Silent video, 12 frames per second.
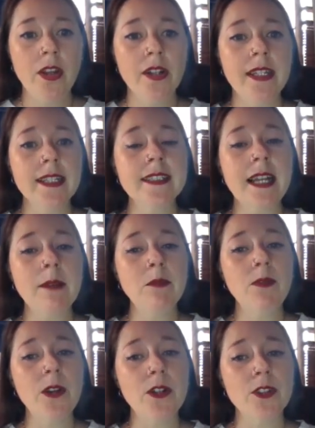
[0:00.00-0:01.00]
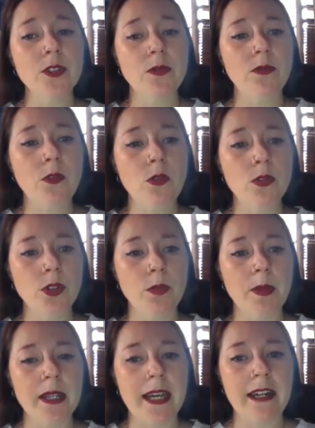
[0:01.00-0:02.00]
The exam will focus on 4
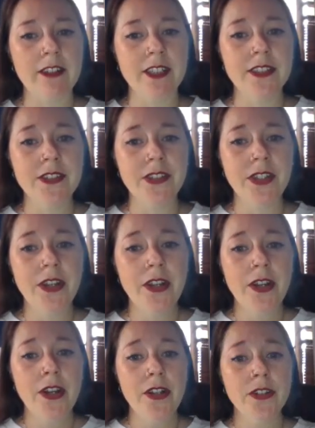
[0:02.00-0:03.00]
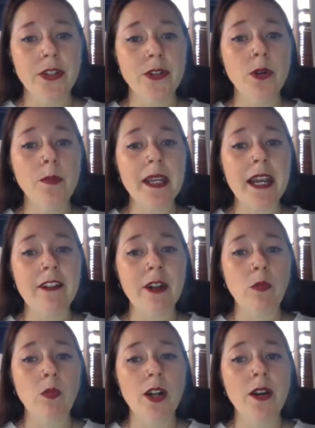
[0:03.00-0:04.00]
topic areas. So topic area
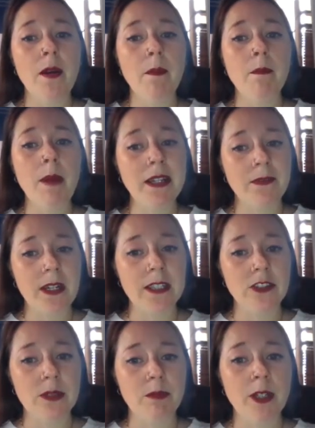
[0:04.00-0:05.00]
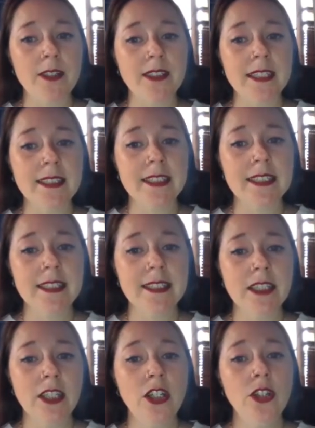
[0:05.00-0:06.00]
1, manufacturing processes,
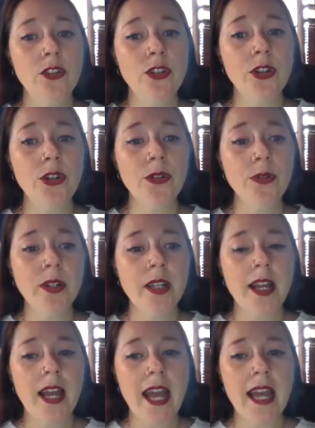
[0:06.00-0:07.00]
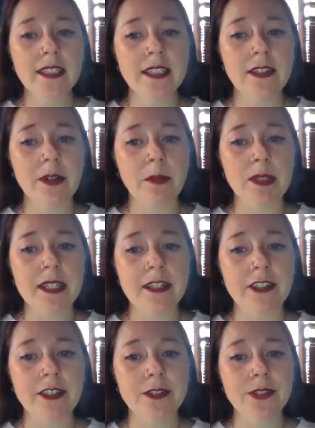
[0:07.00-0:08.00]
2, engineering
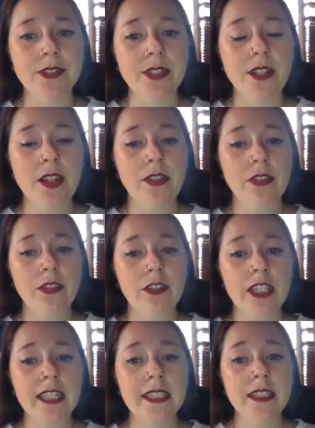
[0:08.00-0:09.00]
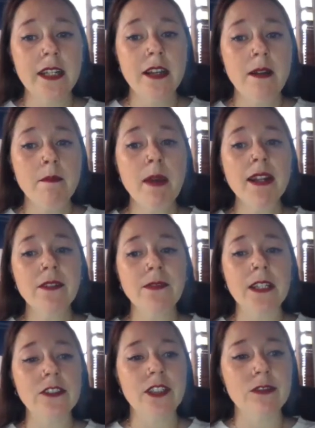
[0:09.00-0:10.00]
materials, 3,
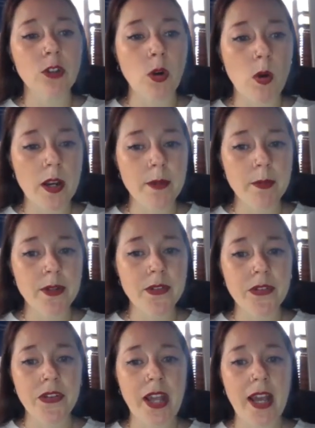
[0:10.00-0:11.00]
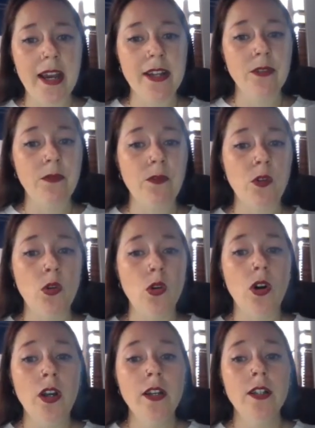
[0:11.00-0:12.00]
manufacturing requirements, and
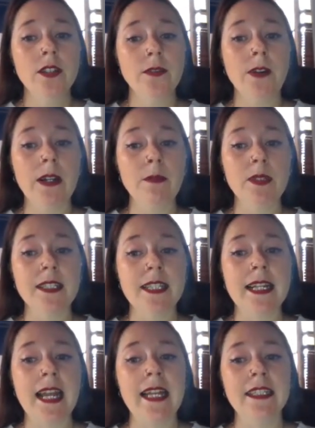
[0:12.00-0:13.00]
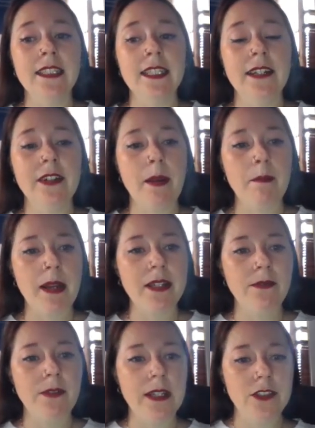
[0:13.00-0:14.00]
4, developments in engineering
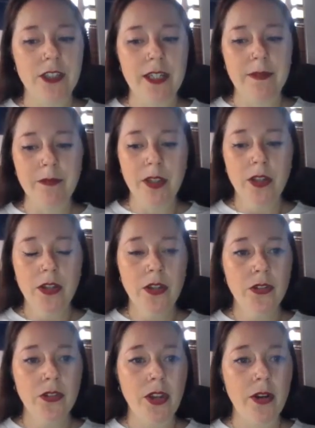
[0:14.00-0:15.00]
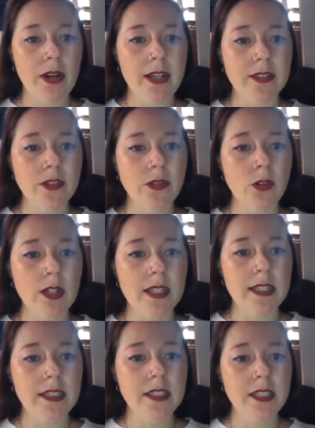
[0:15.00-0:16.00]
manufacturing. So it's
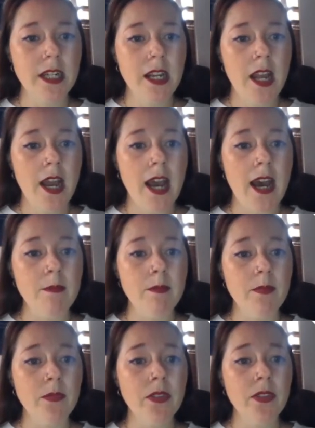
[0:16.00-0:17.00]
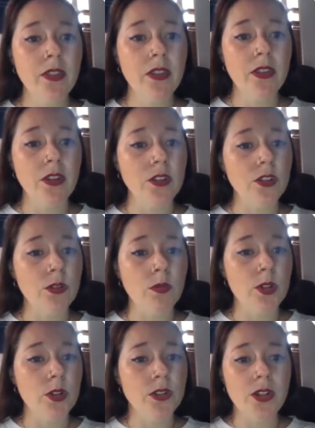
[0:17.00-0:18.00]
knowledge that you
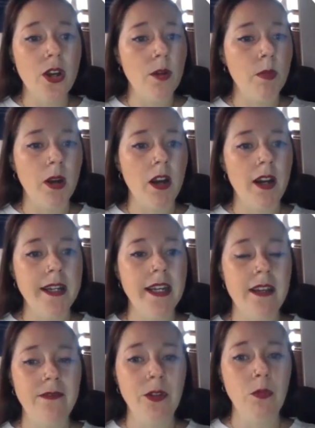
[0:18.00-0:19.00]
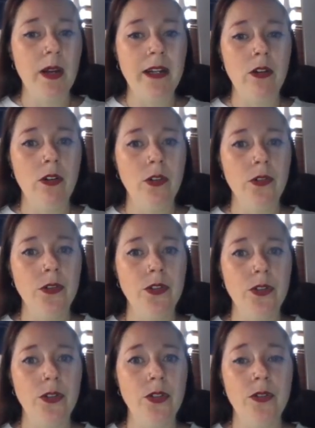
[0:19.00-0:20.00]
would apply if you went on
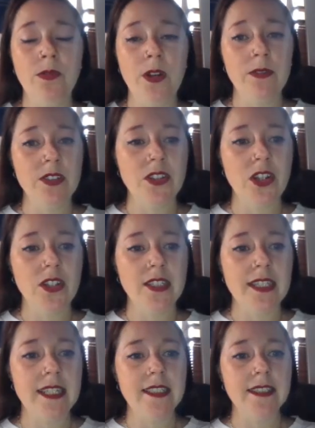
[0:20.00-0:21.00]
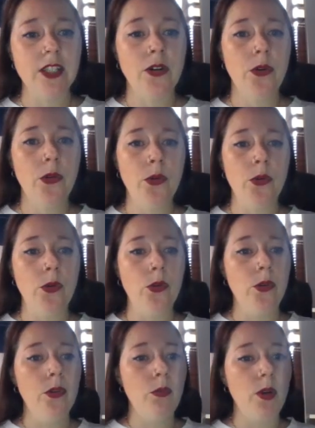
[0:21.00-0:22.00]
to do further studies
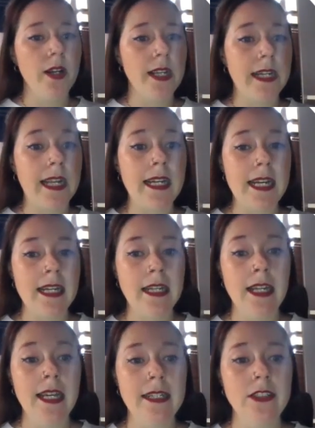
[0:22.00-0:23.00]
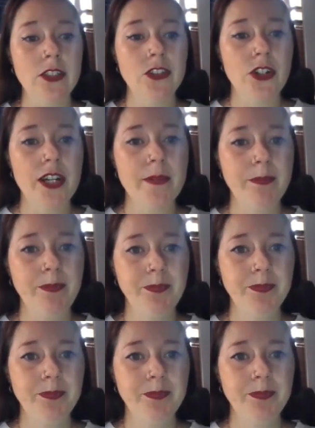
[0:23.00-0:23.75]
or working in industry.